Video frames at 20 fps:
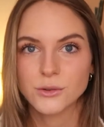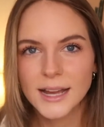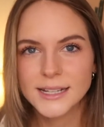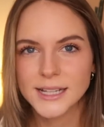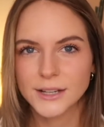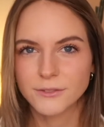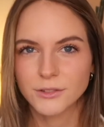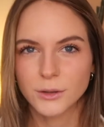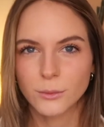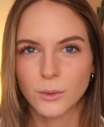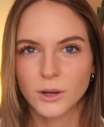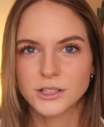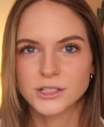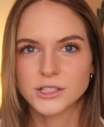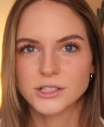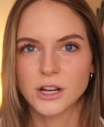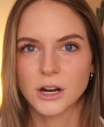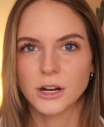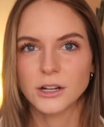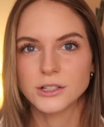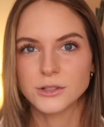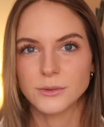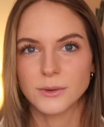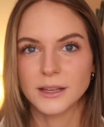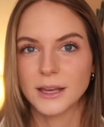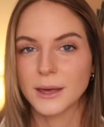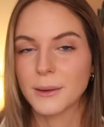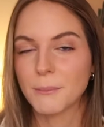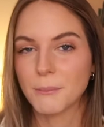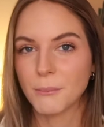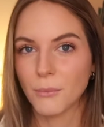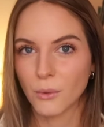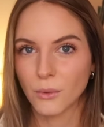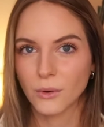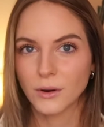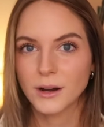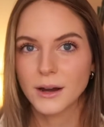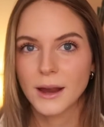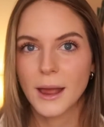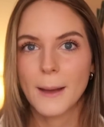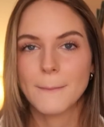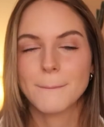I definitely want to start doing it more,